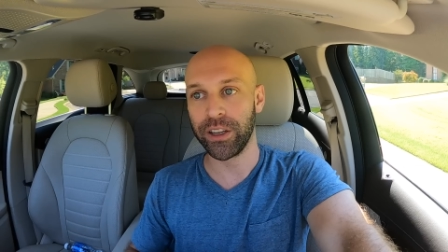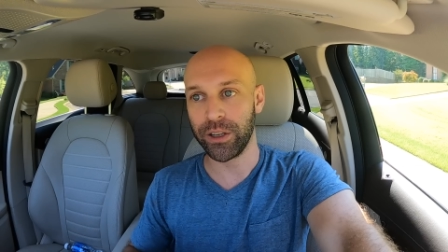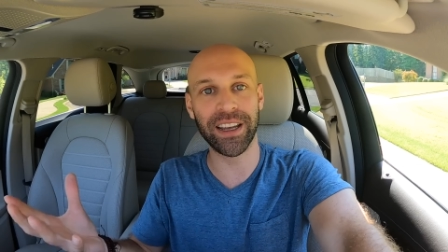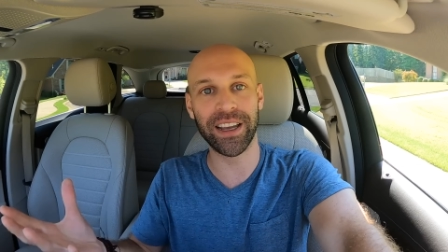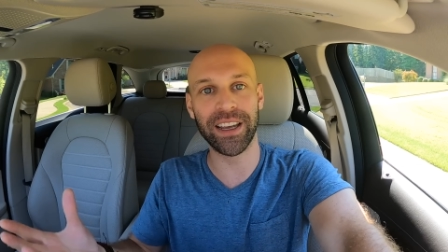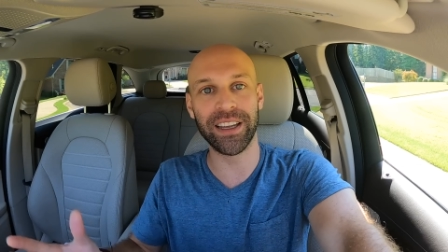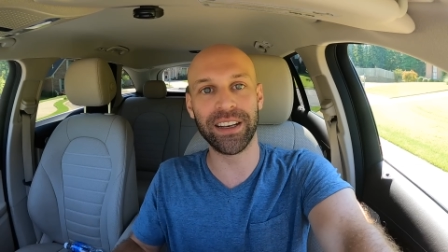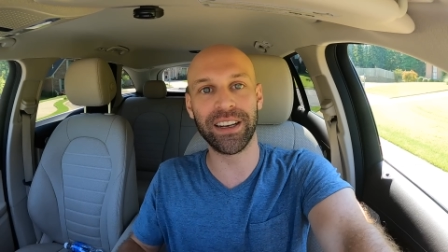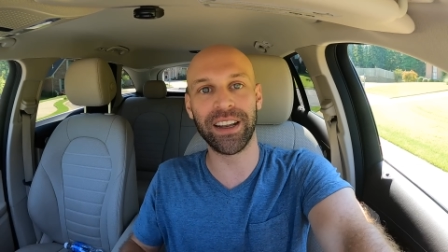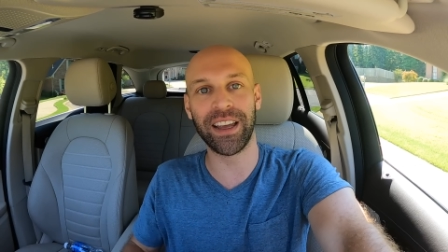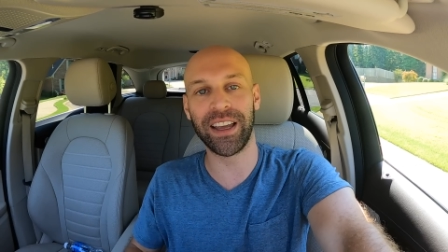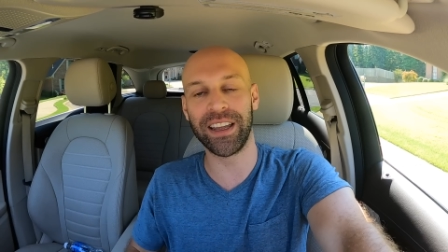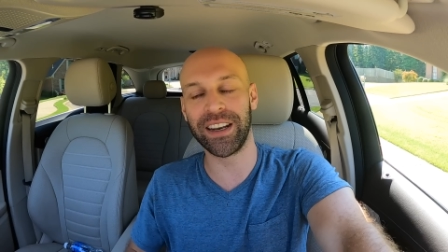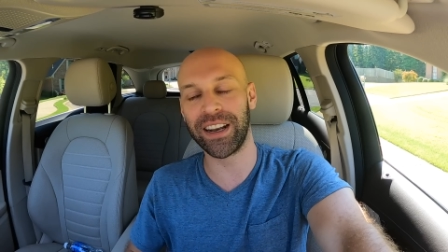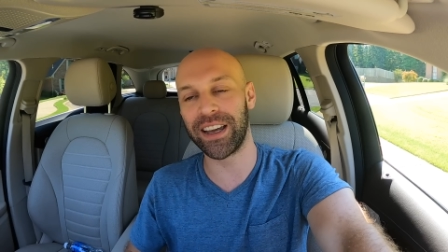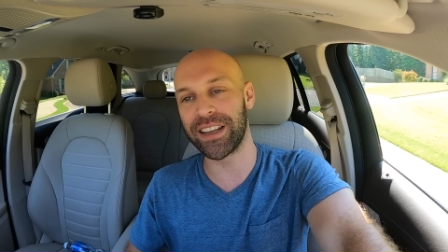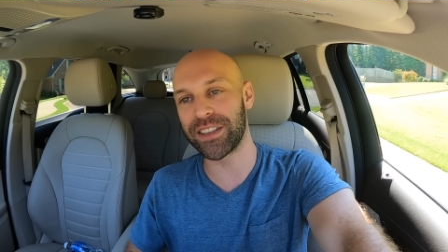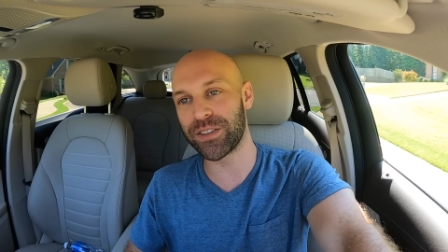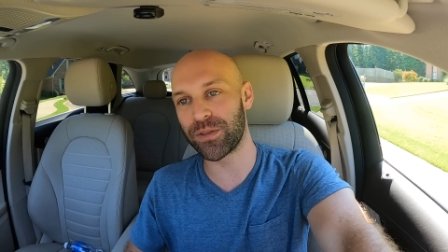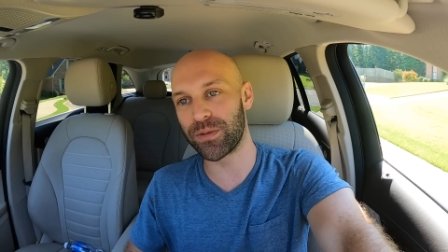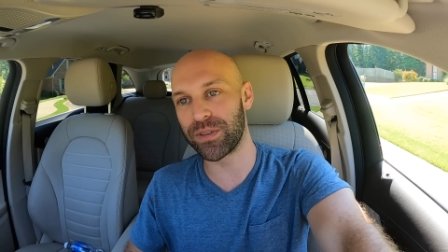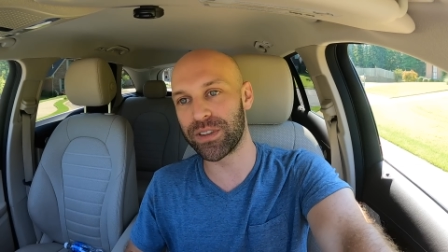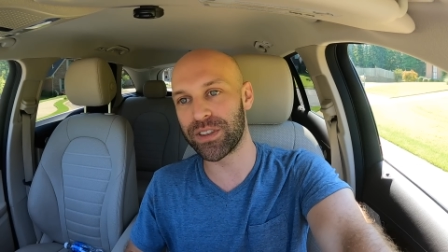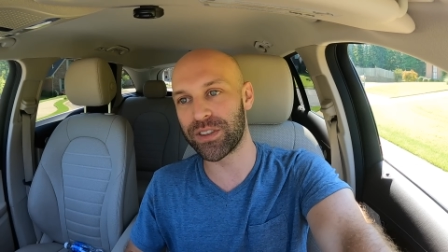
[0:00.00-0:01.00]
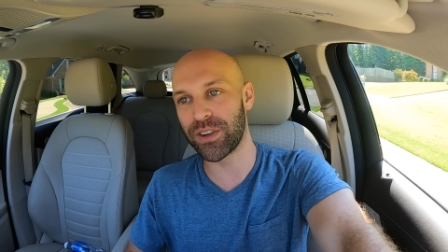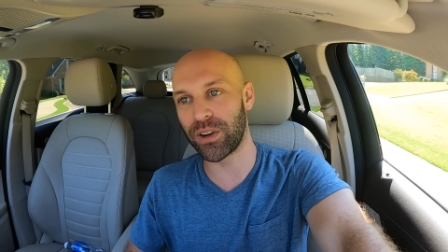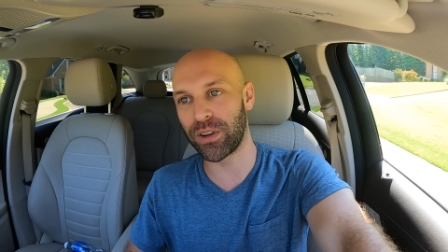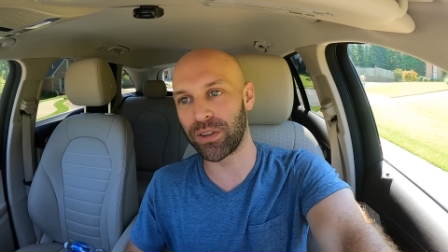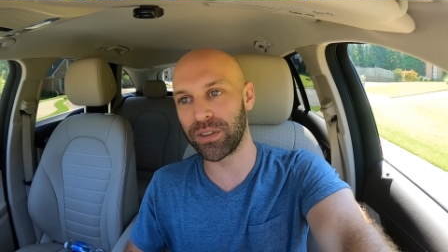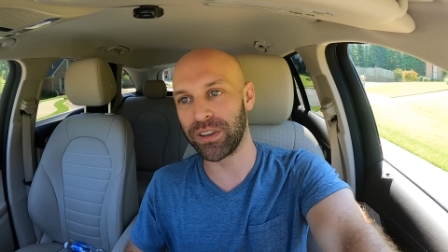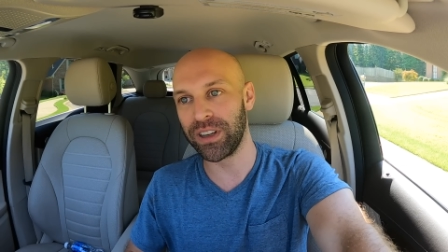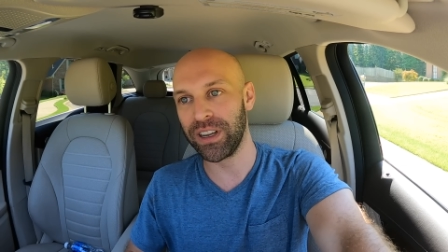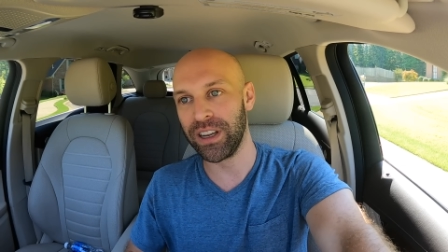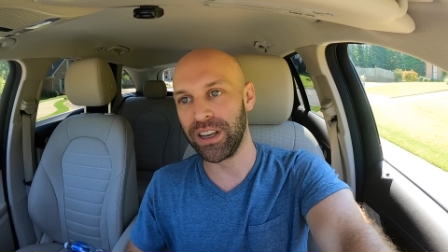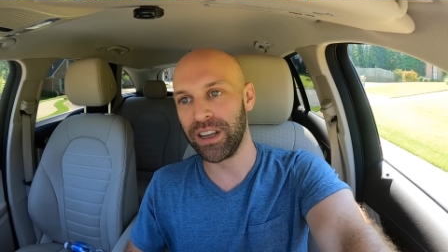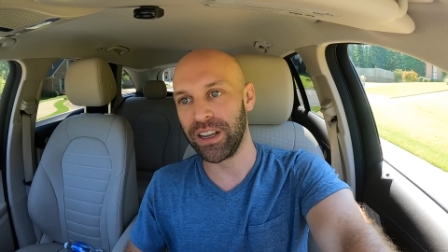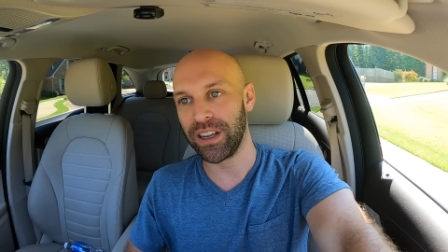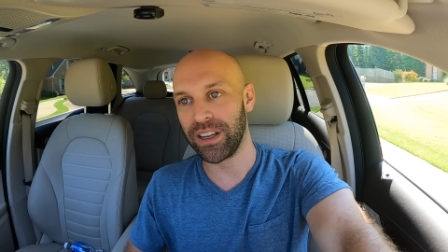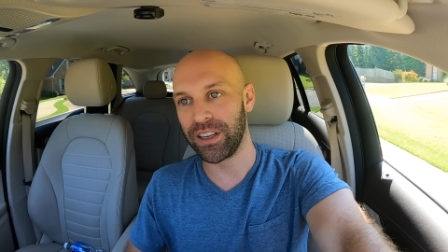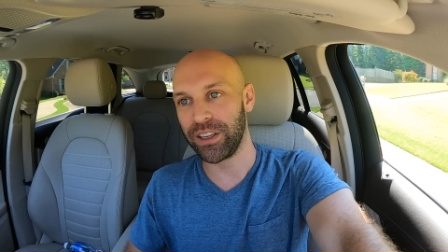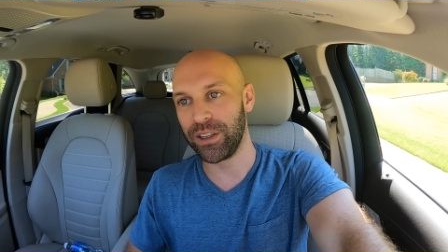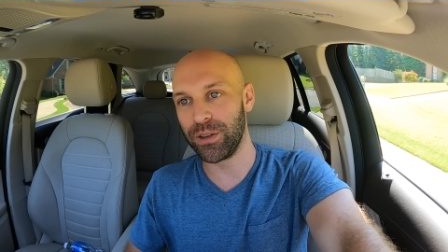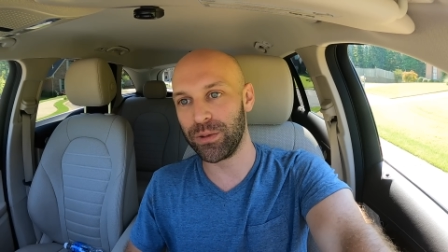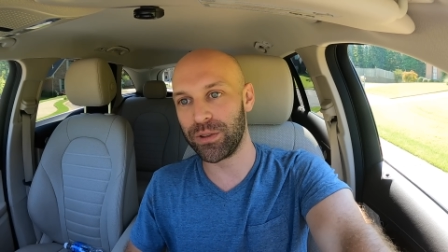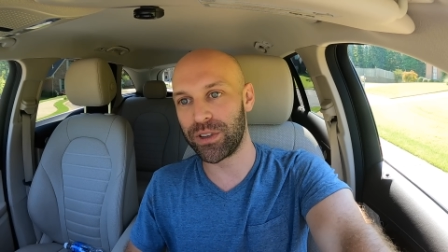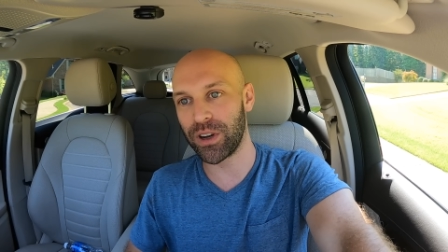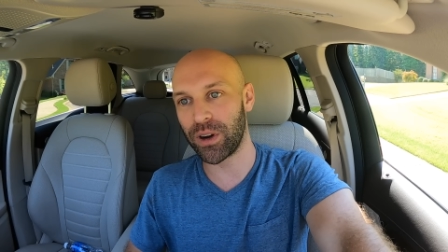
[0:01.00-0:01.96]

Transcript: And as a result, you